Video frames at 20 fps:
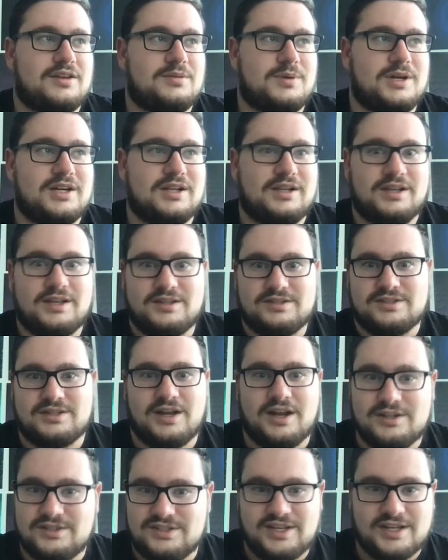about it like as an
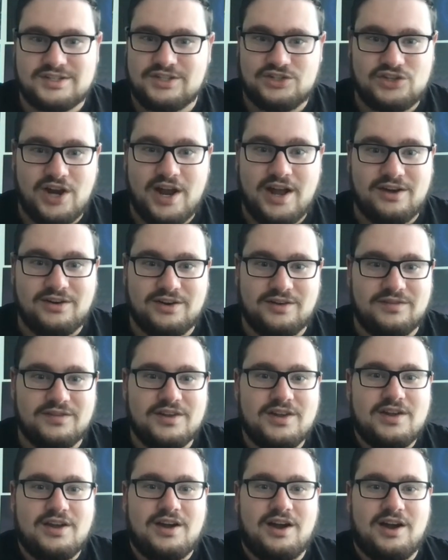unsexy child
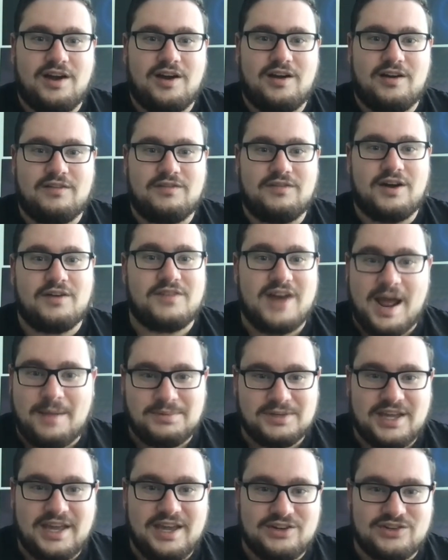of an
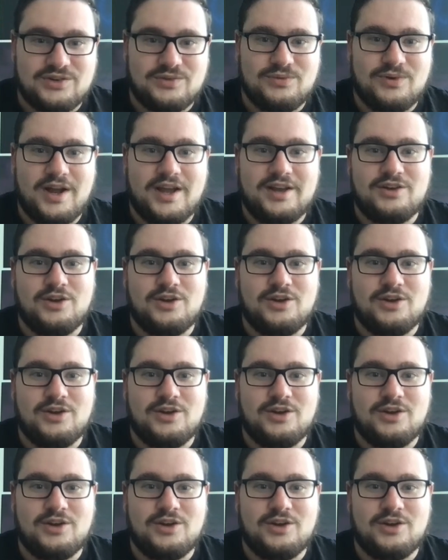application, right?